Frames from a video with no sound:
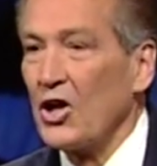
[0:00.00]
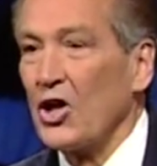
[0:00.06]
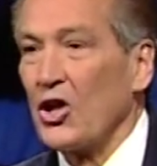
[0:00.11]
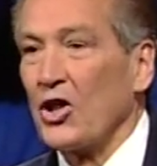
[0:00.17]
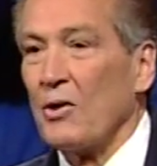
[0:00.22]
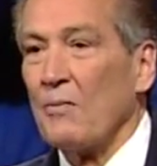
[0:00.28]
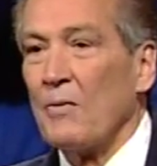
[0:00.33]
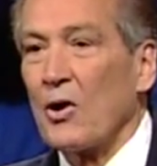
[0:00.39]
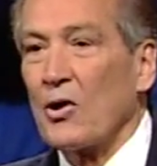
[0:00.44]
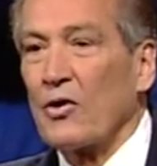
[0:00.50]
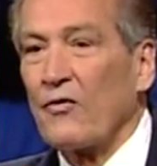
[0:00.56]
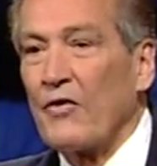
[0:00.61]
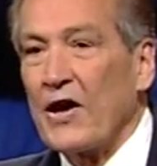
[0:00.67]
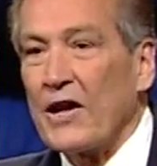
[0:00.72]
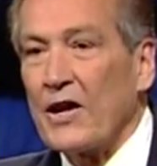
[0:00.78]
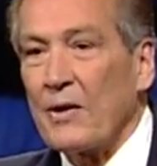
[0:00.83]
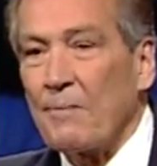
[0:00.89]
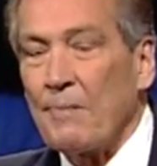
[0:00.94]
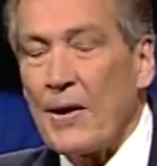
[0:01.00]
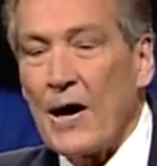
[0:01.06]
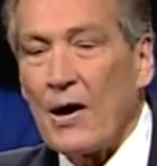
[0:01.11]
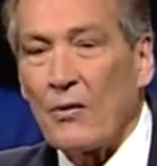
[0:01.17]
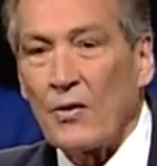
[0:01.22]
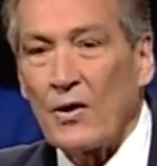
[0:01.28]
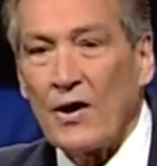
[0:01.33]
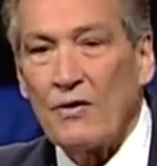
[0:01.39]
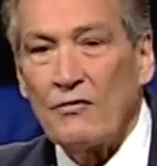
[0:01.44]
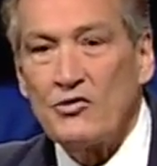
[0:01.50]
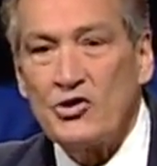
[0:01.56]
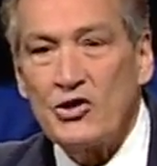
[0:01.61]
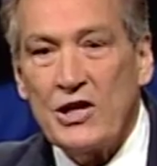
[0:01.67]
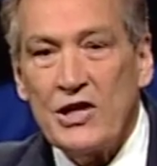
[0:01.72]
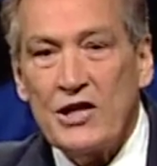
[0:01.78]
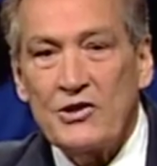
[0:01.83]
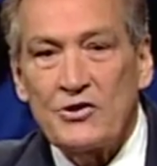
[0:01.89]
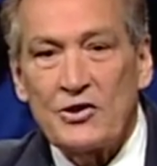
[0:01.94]
The motivating power of
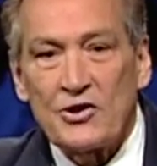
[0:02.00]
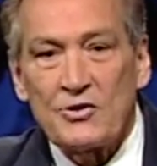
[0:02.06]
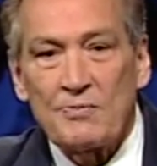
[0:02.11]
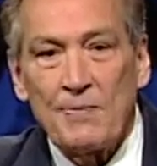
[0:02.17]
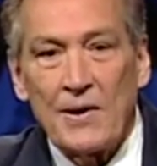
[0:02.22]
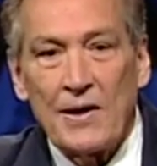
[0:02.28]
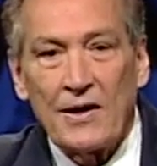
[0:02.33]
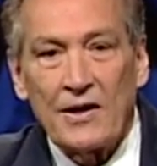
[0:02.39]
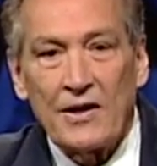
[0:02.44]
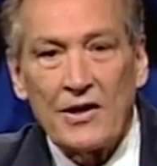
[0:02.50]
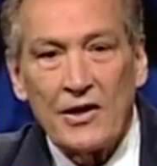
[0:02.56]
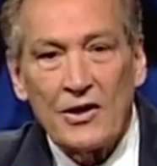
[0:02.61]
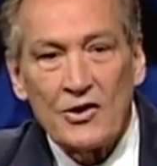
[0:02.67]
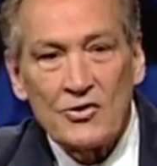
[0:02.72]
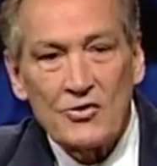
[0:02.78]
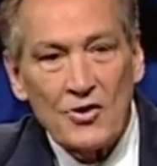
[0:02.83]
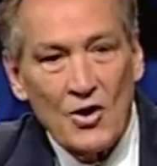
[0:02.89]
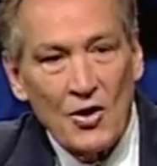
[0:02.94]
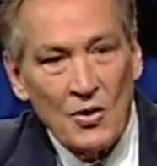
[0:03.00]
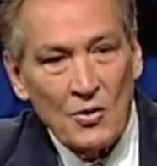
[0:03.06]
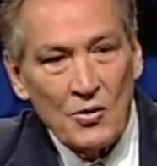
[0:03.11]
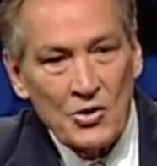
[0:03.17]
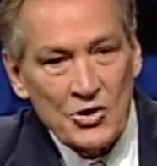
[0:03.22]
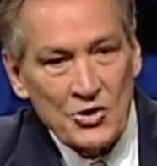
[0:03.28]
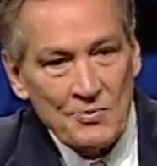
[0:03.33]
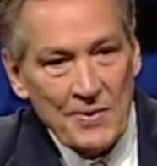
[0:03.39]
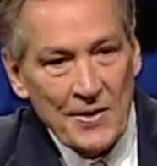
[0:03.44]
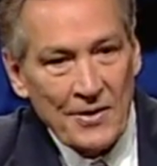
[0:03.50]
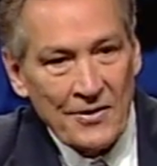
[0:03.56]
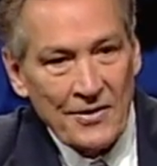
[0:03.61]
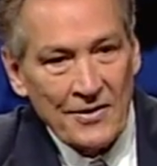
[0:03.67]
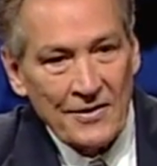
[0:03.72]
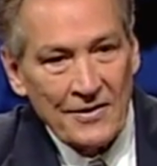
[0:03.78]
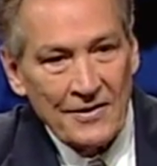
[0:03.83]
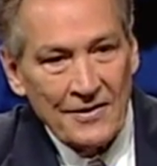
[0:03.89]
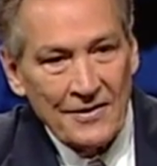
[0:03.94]
Jesus' body is the Holy Spirit.